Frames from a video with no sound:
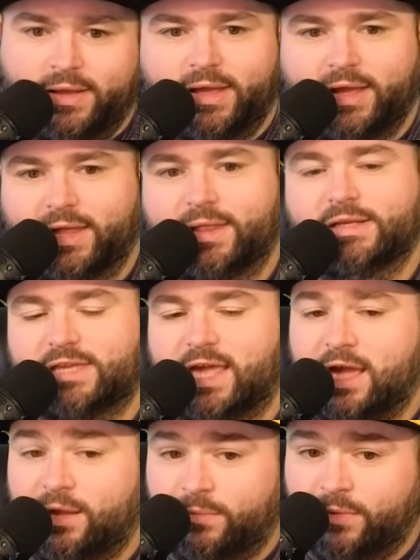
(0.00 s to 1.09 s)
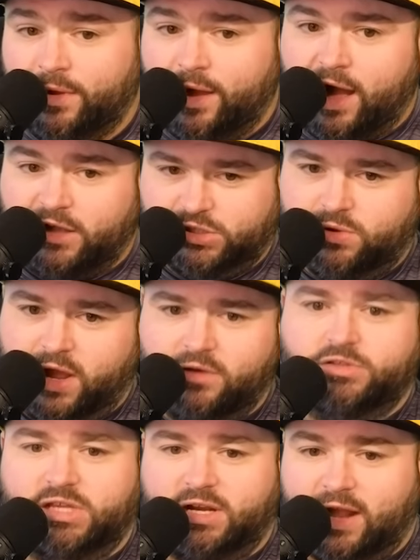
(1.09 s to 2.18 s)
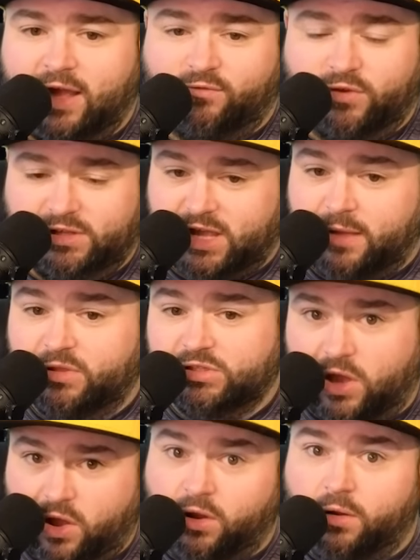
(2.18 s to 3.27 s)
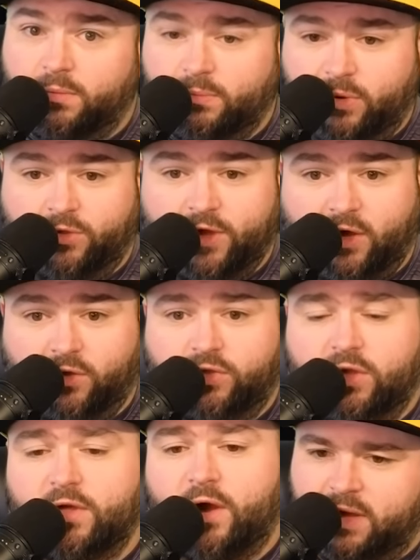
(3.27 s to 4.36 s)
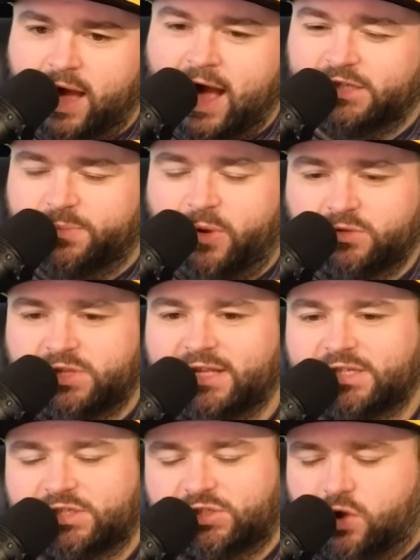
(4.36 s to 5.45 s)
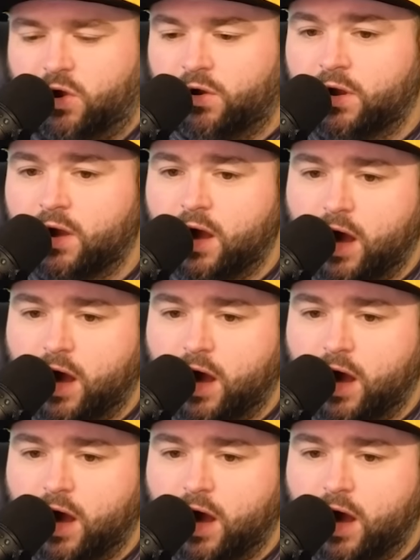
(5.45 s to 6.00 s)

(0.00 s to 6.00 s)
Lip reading: in this game. Scoot Henderson and Anthony Simons are both healthy, though. I suppose that's a start.